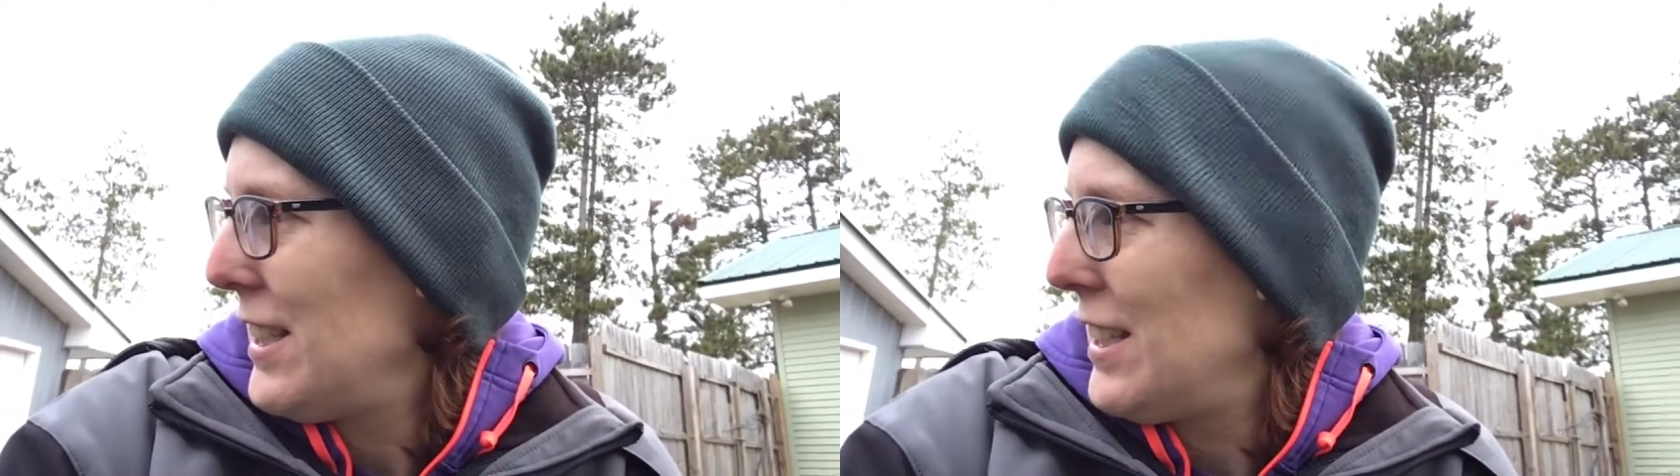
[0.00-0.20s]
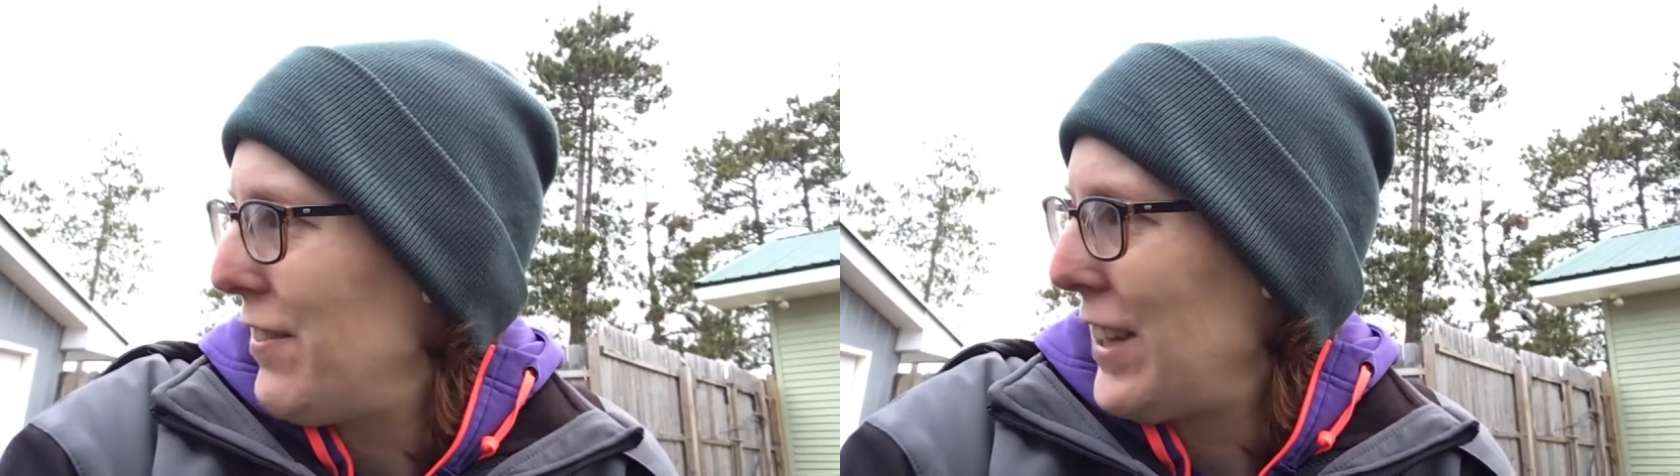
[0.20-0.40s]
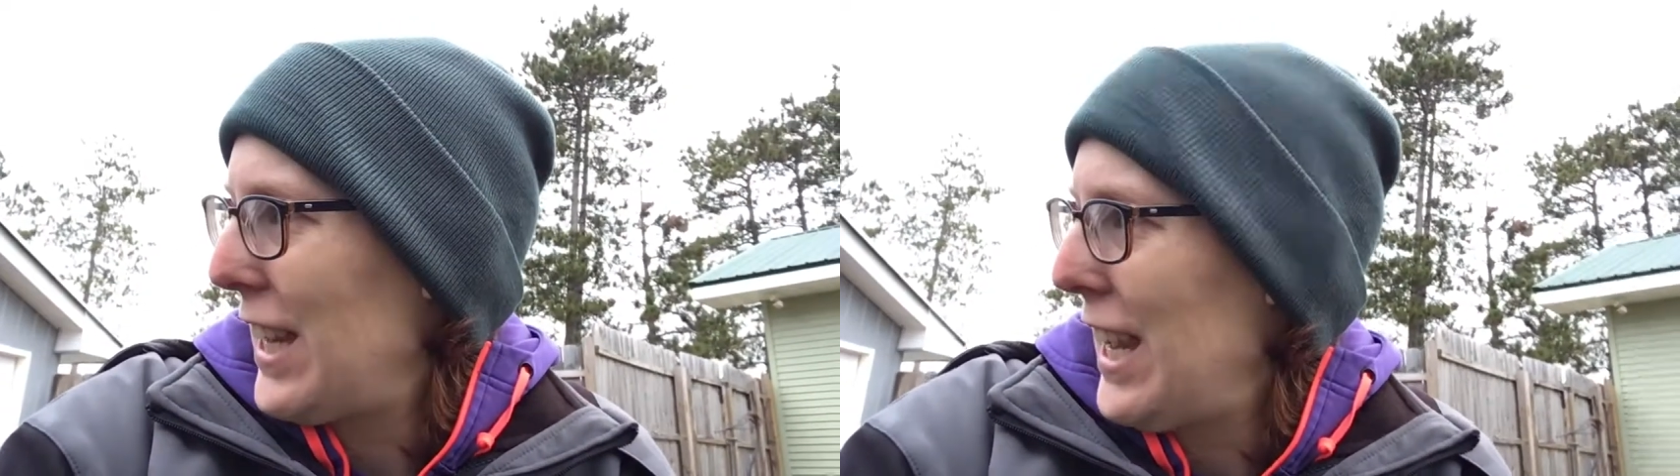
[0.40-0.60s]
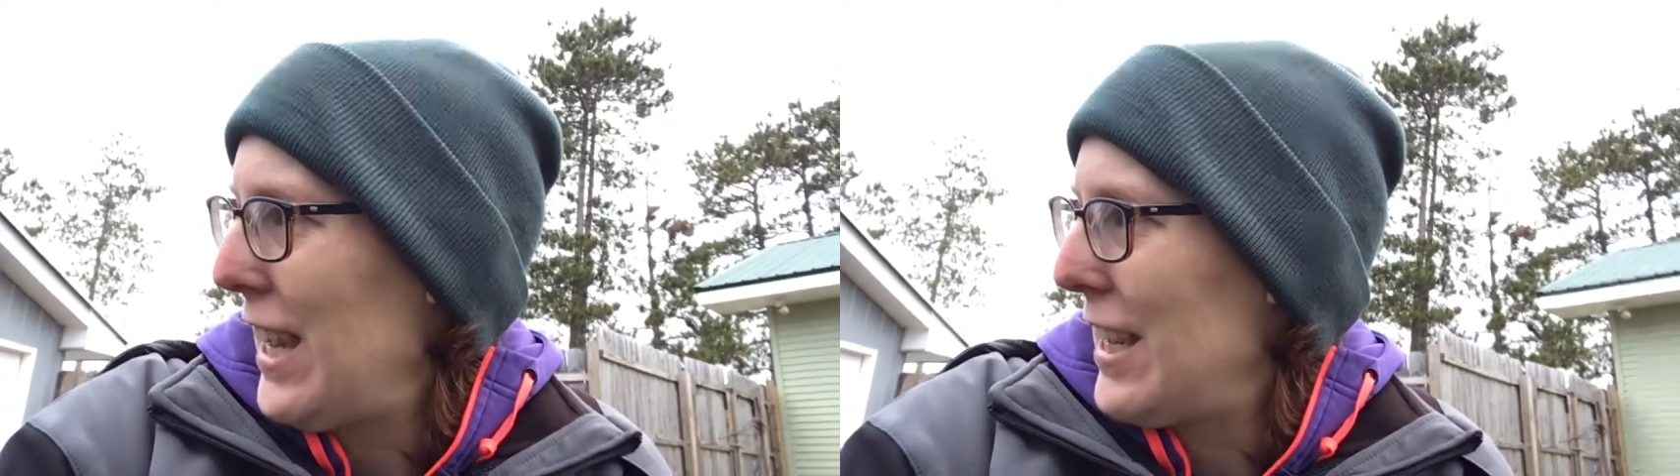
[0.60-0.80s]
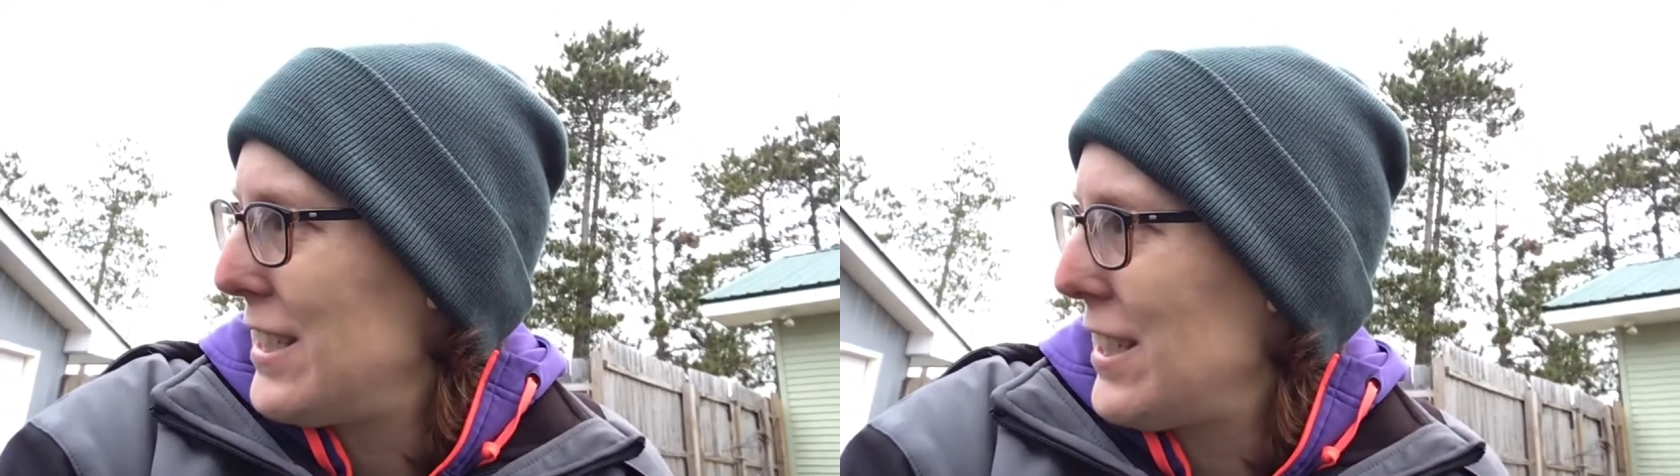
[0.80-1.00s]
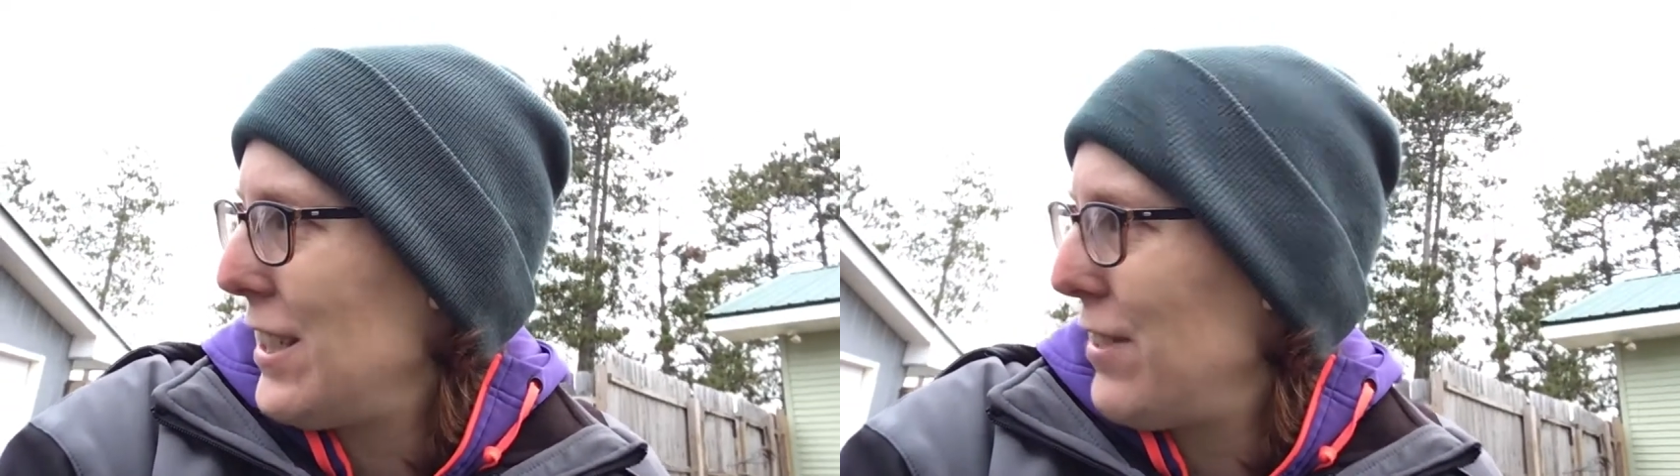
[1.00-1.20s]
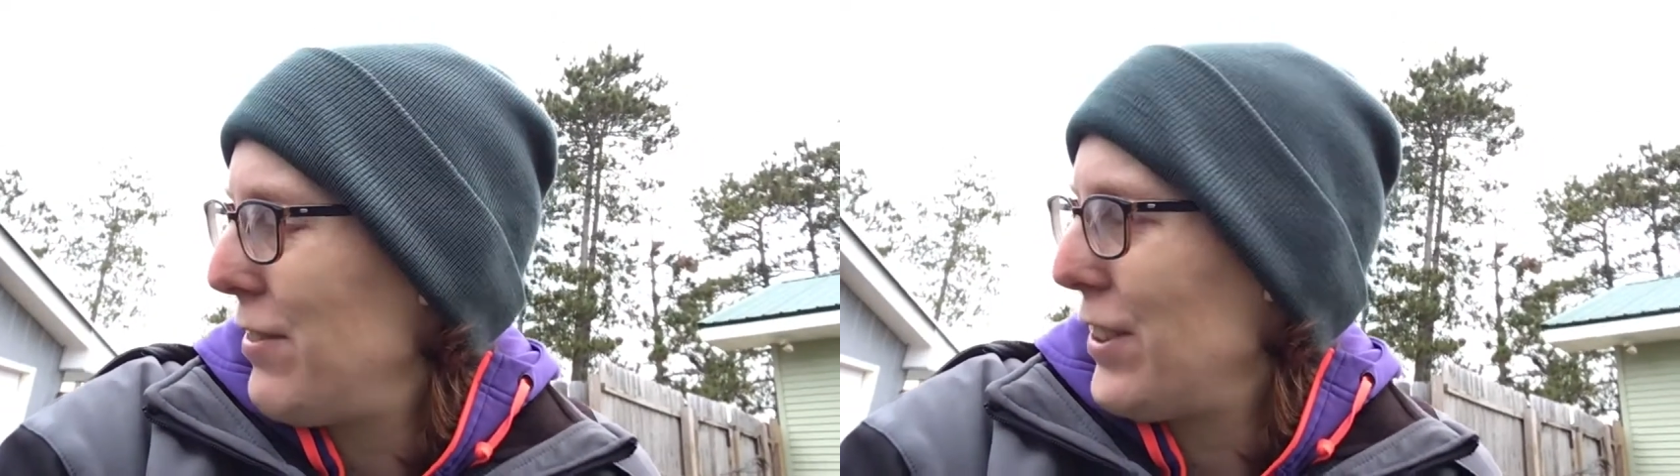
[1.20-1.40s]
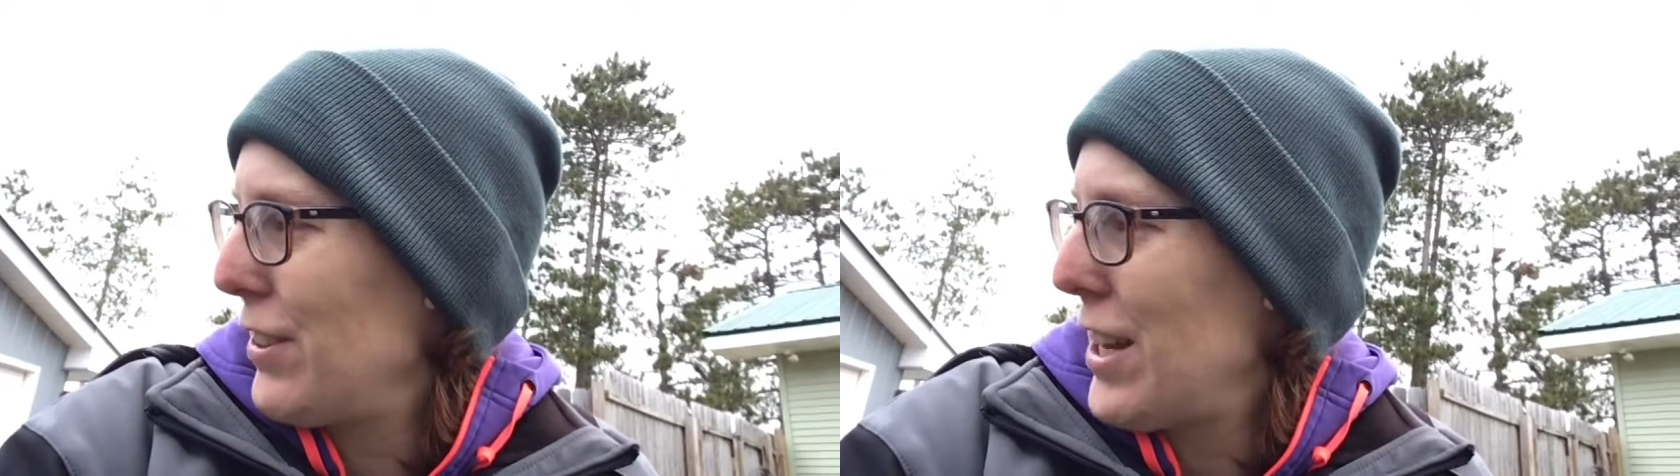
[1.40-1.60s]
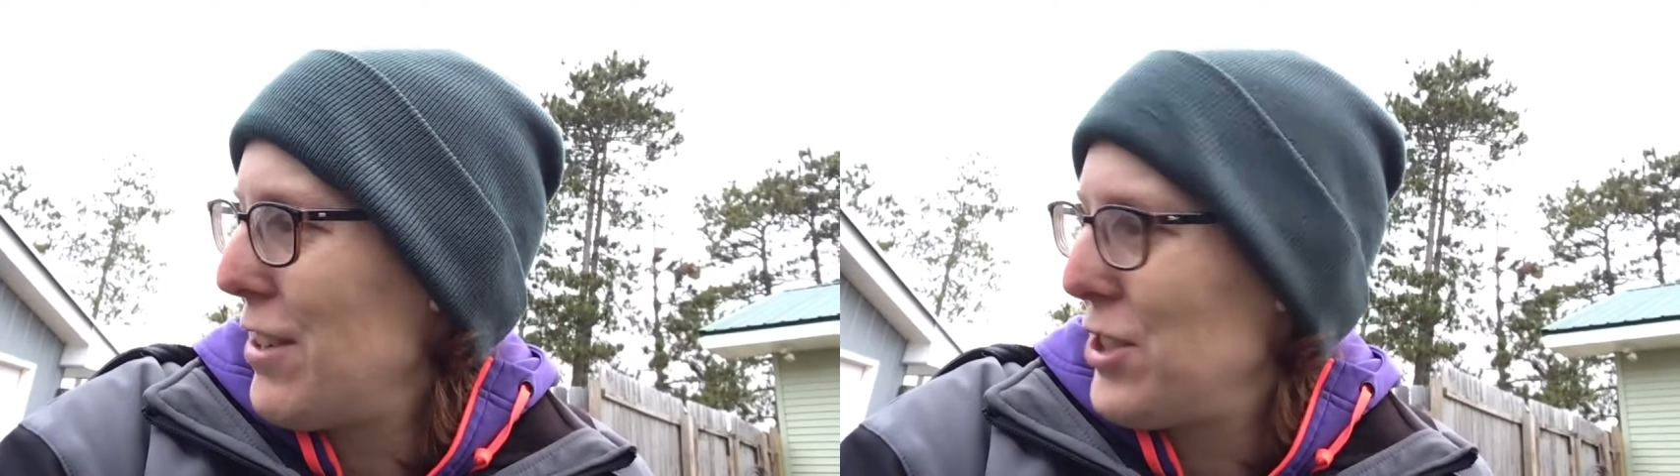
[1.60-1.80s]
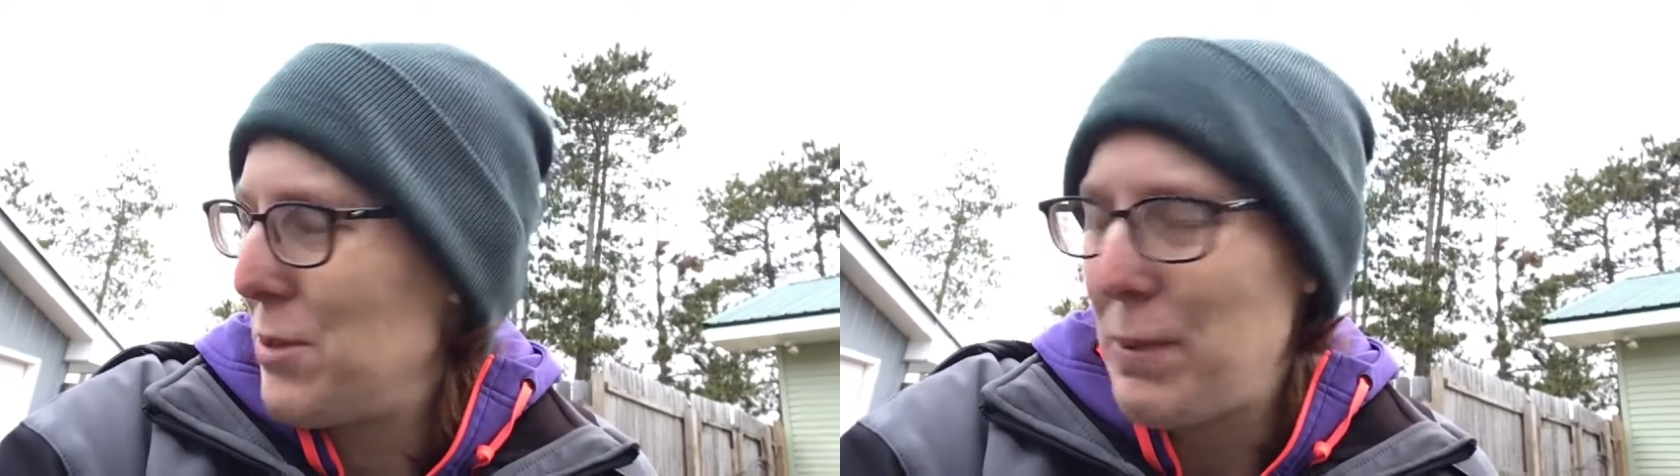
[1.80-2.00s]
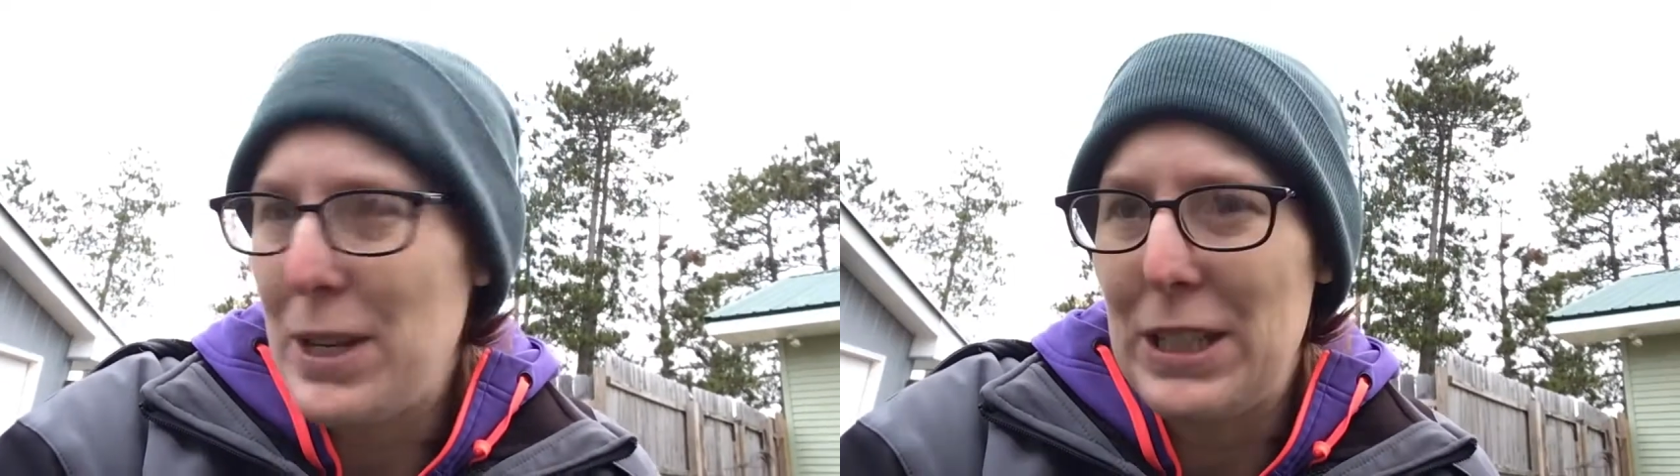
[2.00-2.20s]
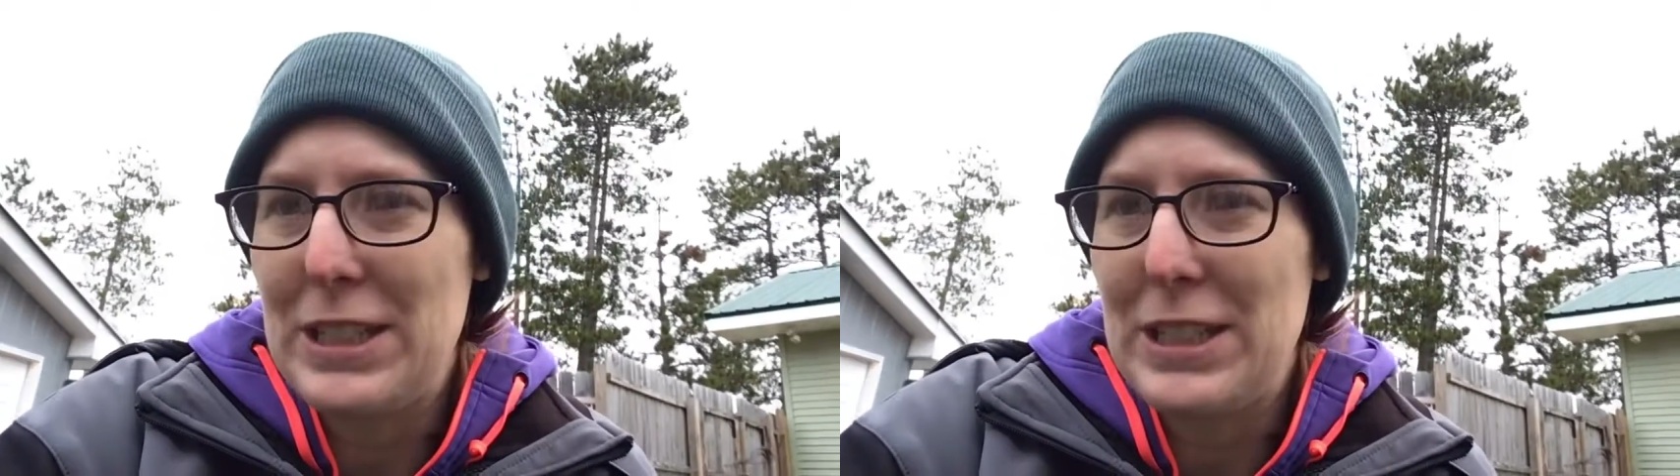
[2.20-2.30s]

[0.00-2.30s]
if I can't figure it out just by